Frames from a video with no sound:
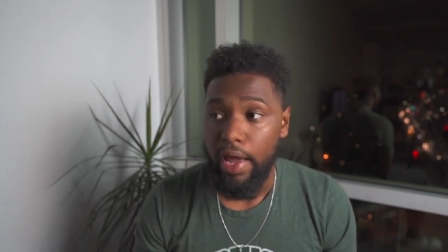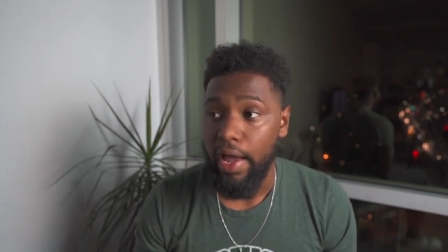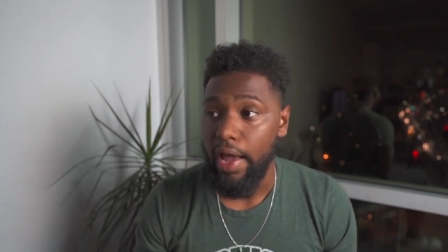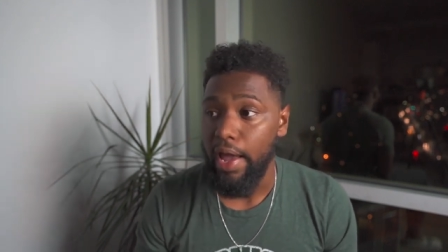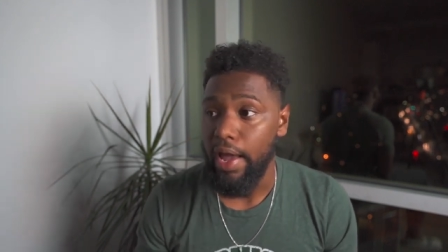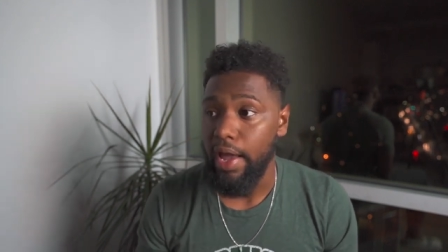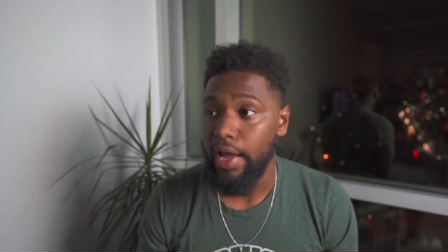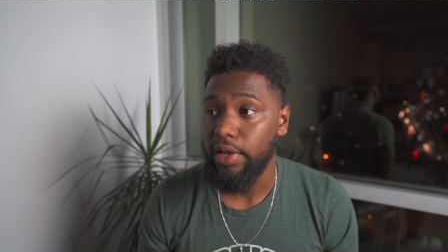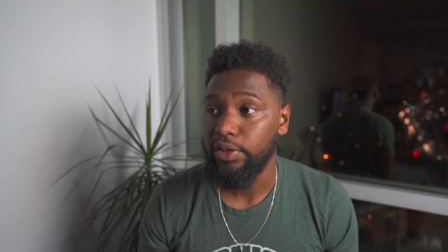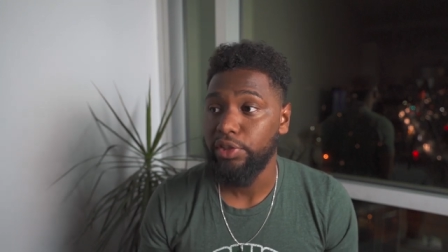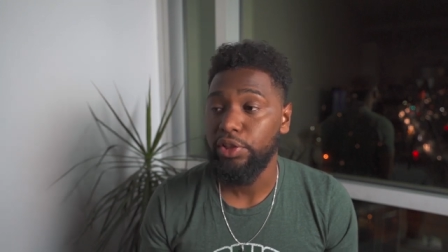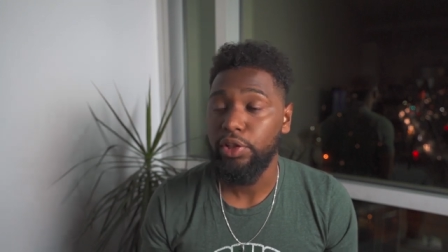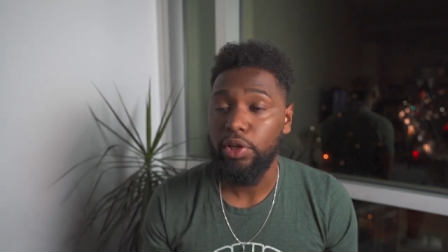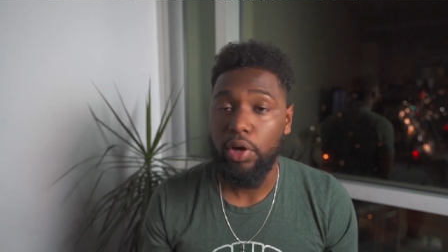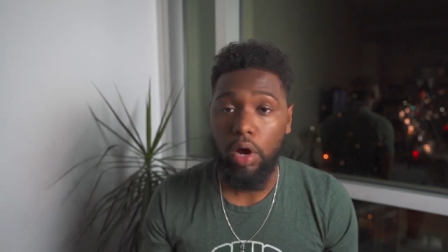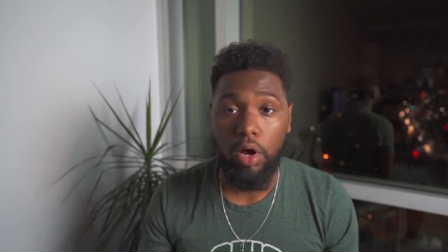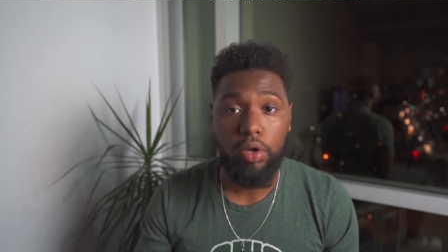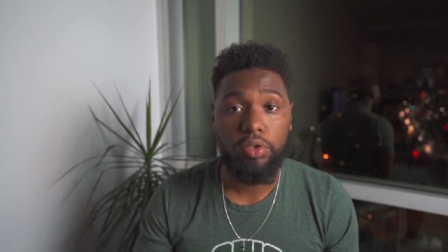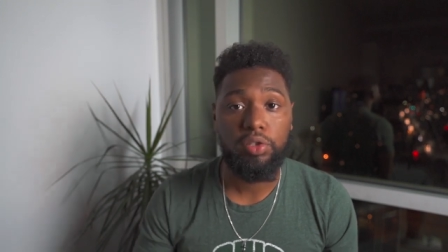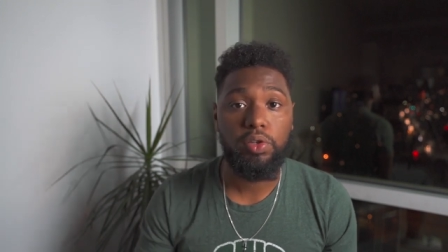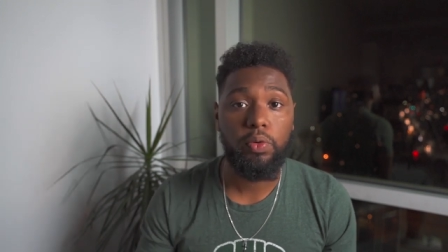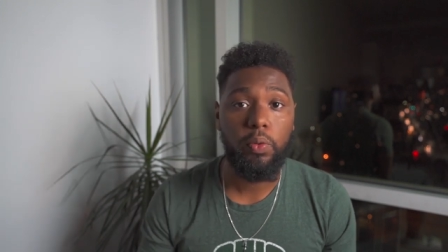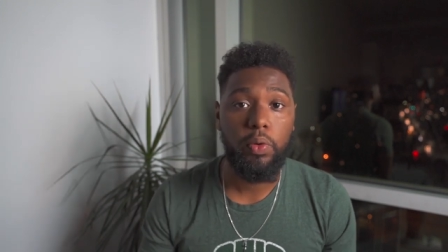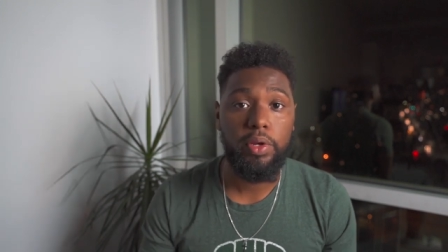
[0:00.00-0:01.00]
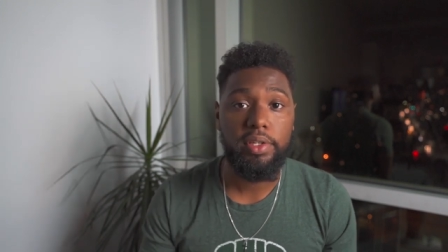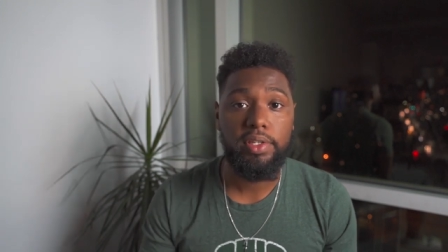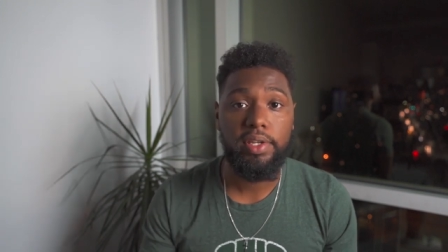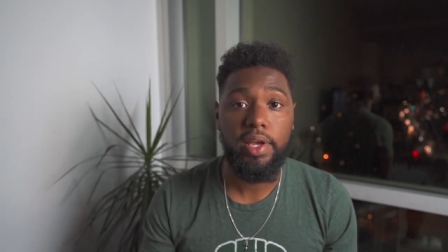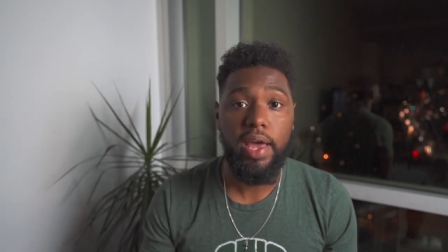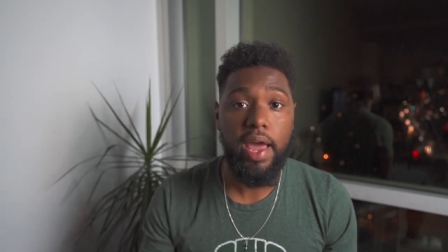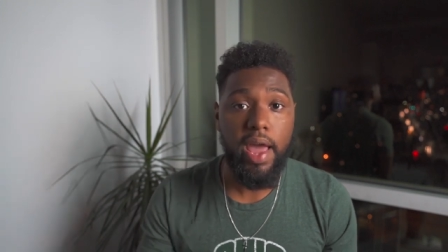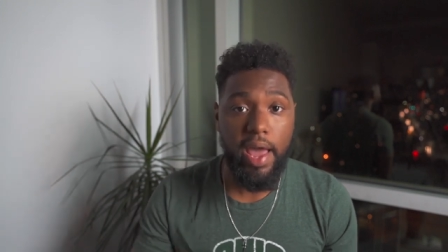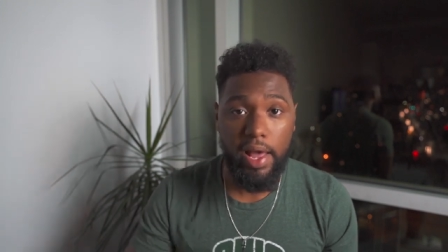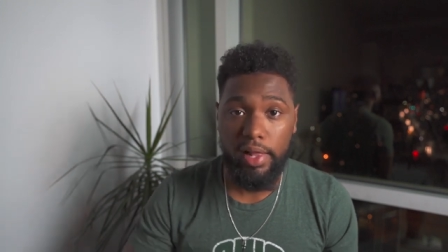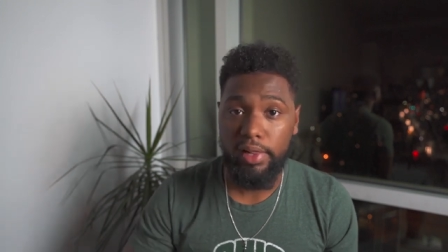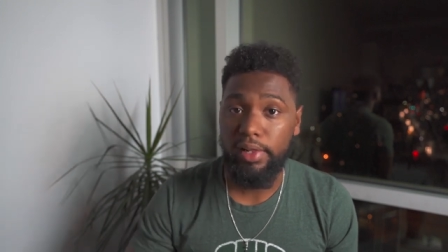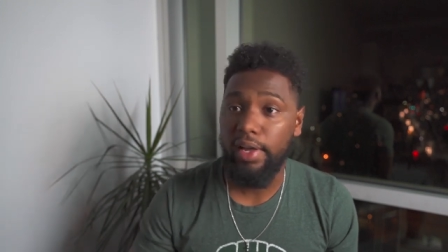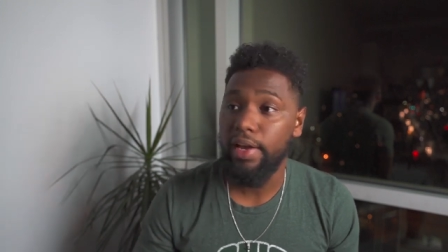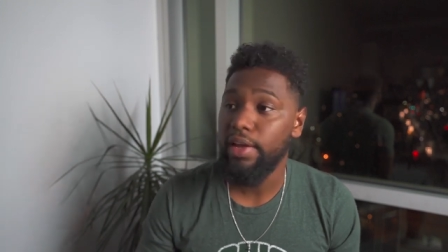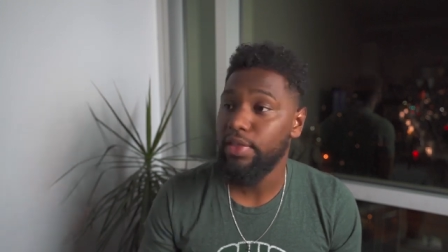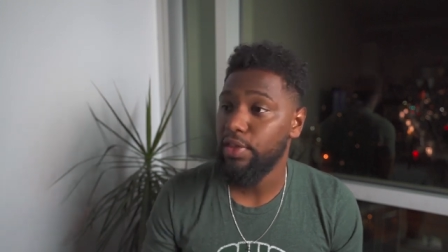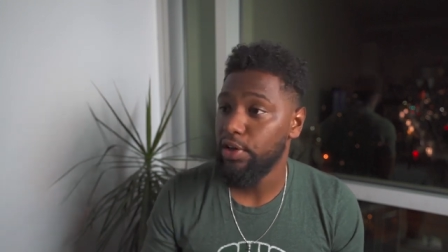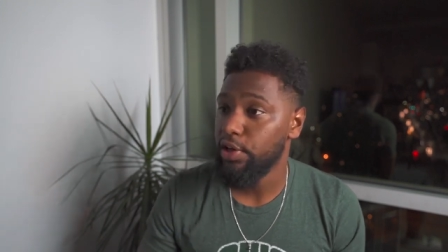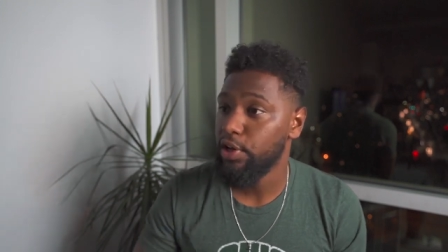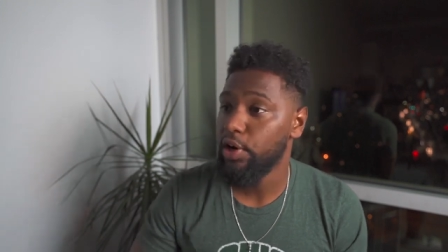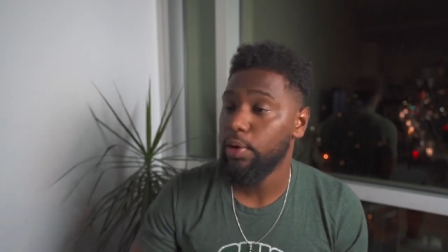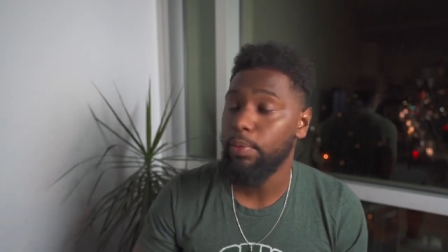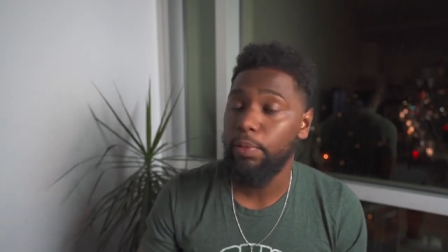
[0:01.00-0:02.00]
and she also went to LA
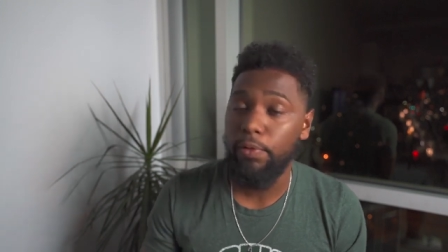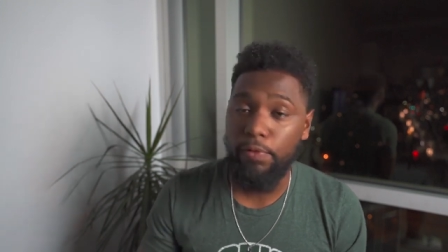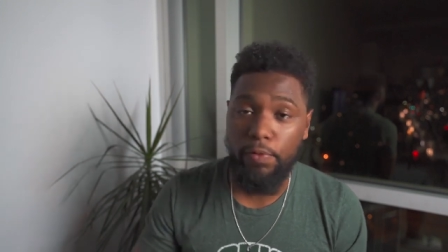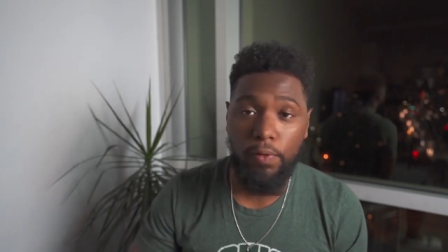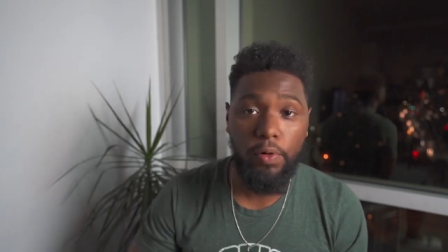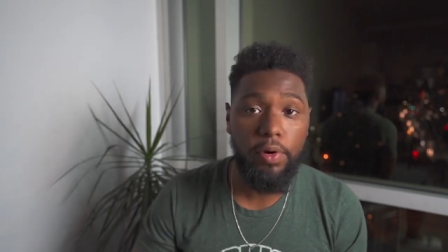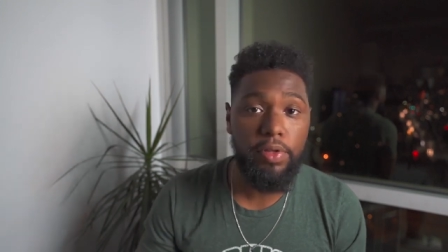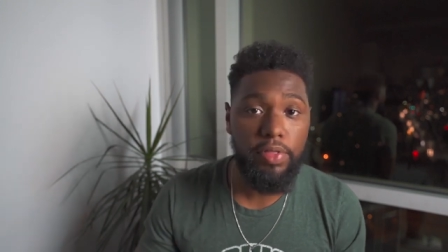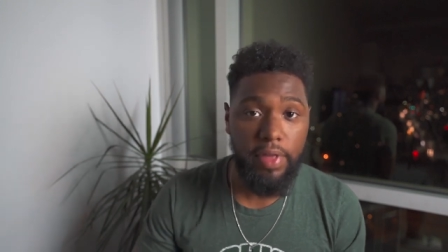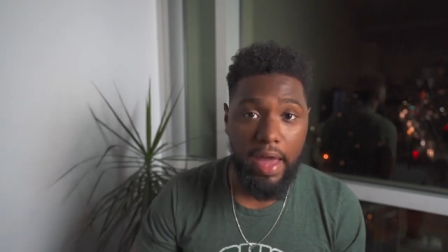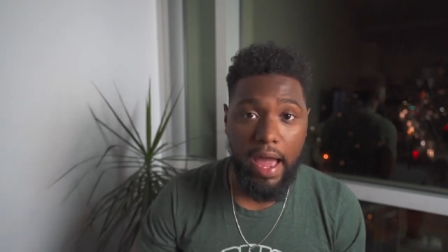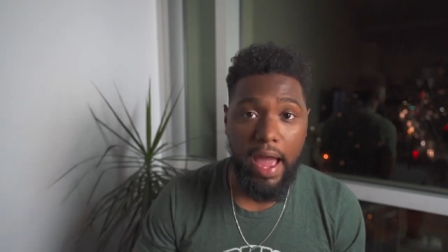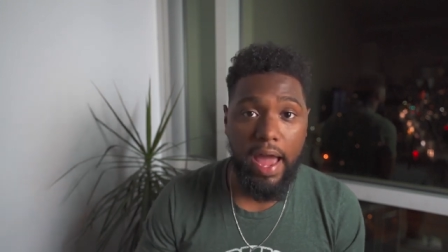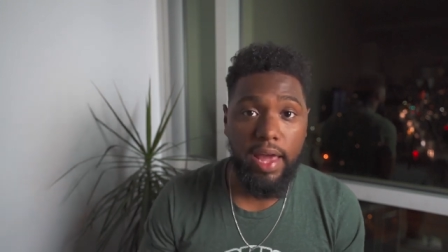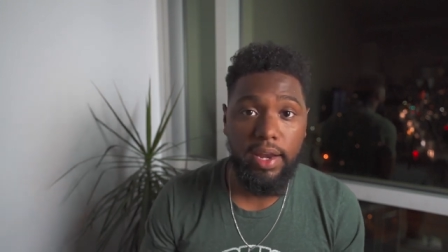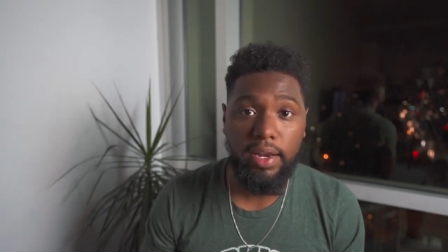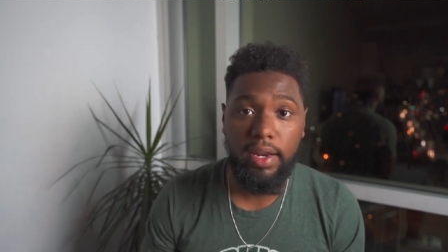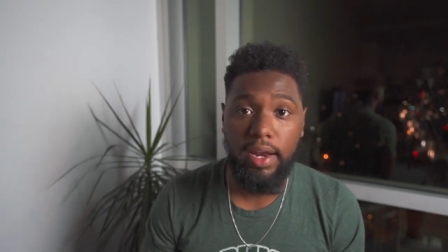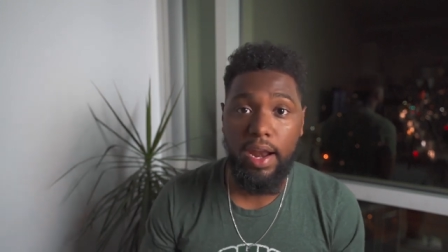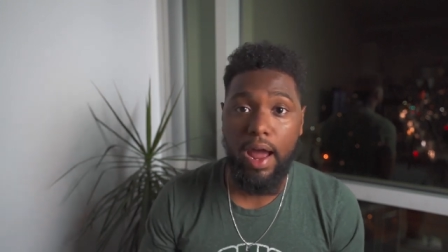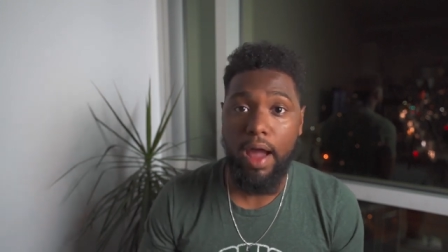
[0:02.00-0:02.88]
the year before that.